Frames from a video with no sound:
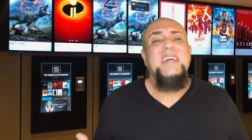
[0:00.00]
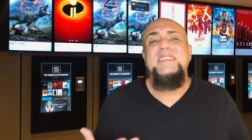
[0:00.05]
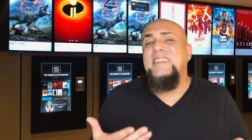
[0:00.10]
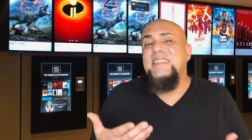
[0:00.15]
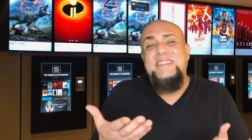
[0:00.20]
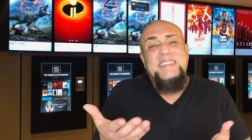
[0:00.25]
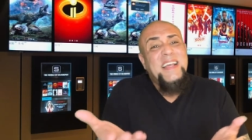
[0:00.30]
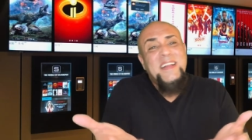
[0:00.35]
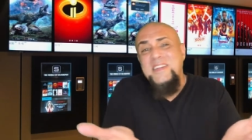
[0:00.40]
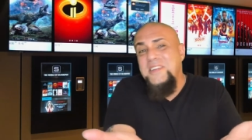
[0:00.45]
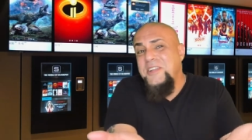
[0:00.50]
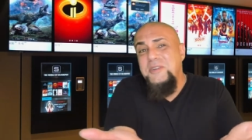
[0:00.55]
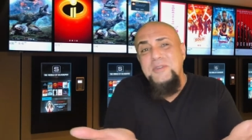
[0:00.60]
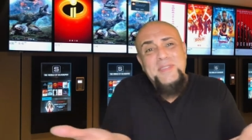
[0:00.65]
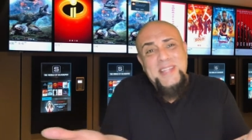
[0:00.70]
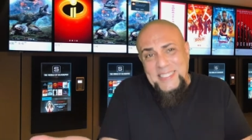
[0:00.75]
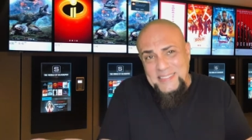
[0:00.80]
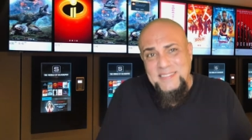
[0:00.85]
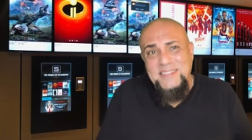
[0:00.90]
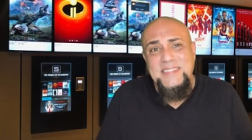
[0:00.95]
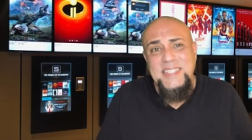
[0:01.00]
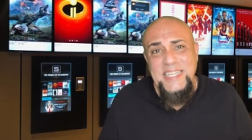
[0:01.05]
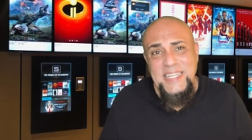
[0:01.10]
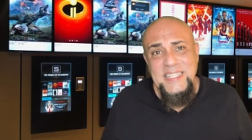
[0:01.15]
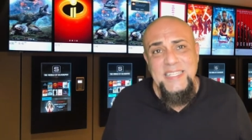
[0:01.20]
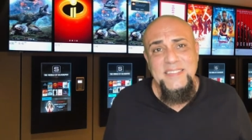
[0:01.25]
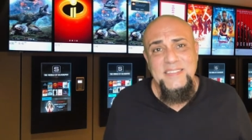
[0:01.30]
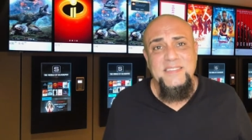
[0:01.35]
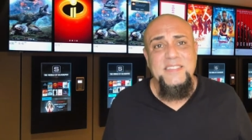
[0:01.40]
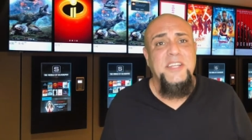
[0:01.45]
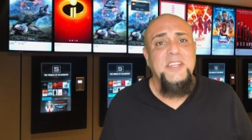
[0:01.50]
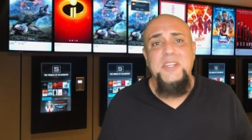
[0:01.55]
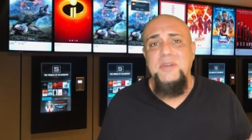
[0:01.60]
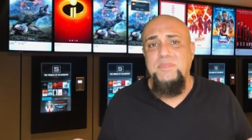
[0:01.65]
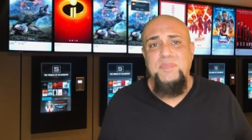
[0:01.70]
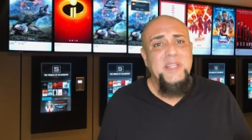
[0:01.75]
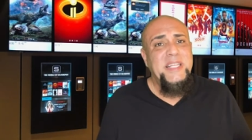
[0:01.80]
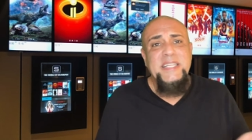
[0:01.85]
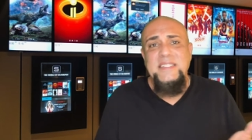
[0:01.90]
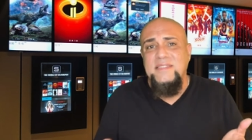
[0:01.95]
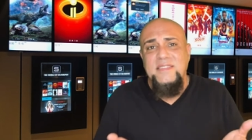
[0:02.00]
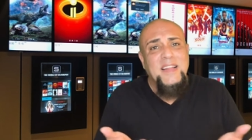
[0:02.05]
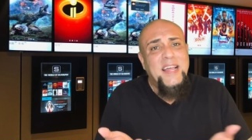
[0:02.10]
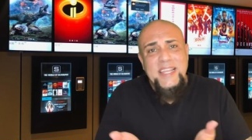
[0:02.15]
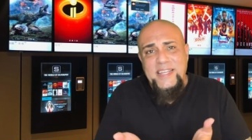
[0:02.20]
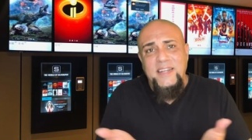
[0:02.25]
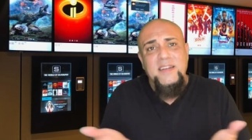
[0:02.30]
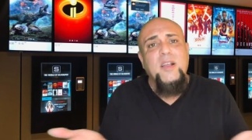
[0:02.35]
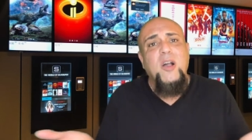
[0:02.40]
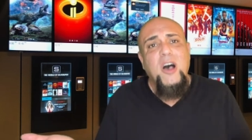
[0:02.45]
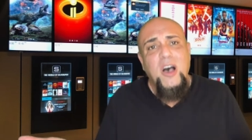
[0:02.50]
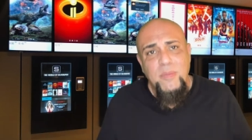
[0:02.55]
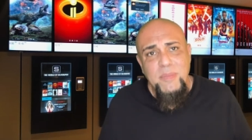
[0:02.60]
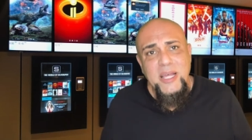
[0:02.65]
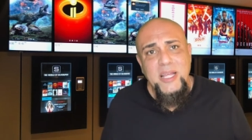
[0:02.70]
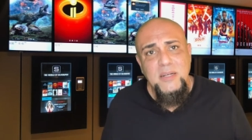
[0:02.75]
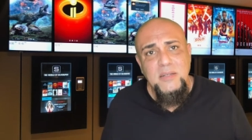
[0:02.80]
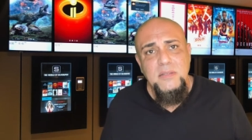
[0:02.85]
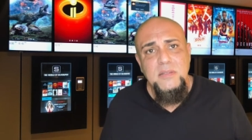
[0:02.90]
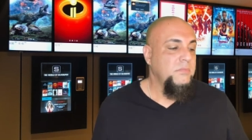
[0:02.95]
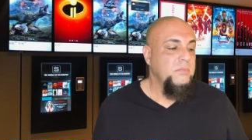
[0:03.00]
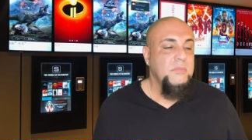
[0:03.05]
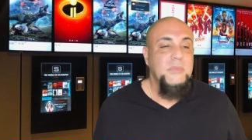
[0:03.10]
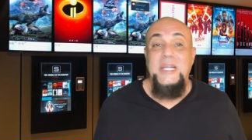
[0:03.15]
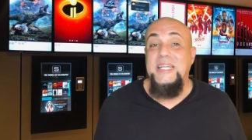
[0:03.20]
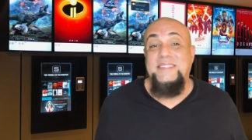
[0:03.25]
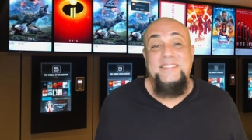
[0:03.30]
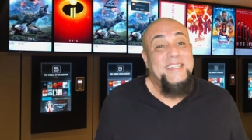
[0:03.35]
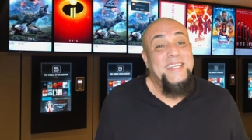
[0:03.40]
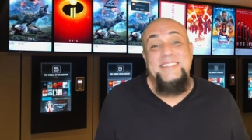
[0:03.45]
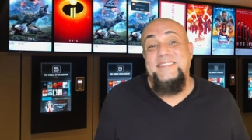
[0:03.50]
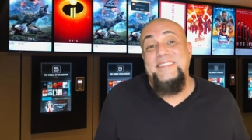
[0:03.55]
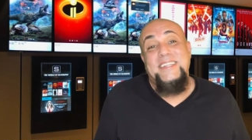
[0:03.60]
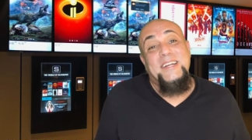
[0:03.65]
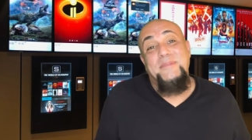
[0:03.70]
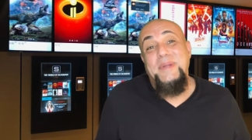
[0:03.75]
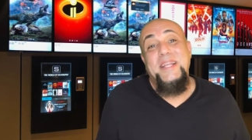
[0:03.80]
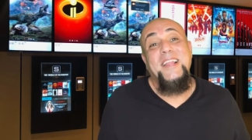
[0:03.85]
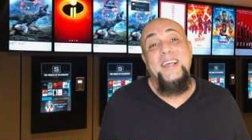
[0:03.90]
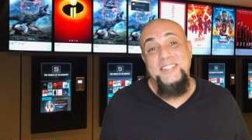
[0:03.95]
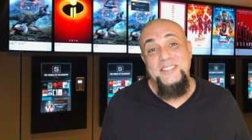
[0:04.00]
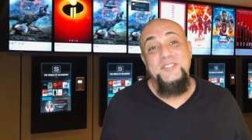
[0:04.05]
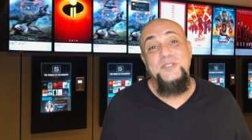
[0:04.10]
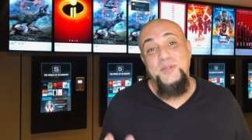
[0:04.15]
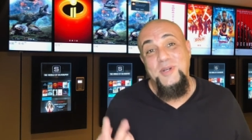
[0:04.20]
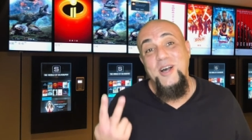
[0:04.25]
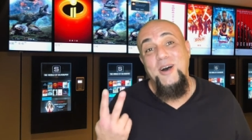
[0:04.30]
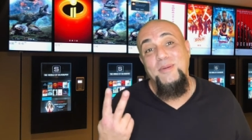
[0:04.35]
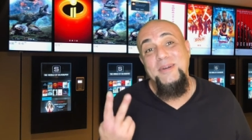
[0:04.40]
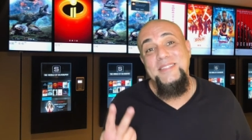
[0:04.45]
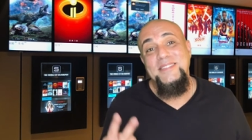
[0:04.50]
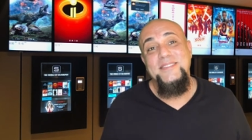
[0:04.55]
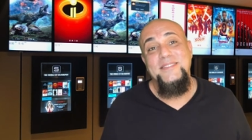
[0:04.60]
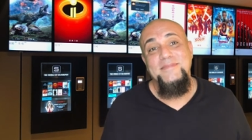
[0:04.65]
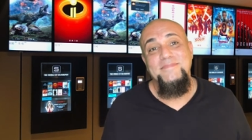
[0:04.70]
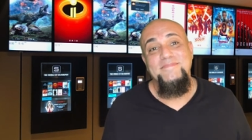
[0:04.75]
The ten of you that see this, can you please like and comment? It's, it's going to be like two comments.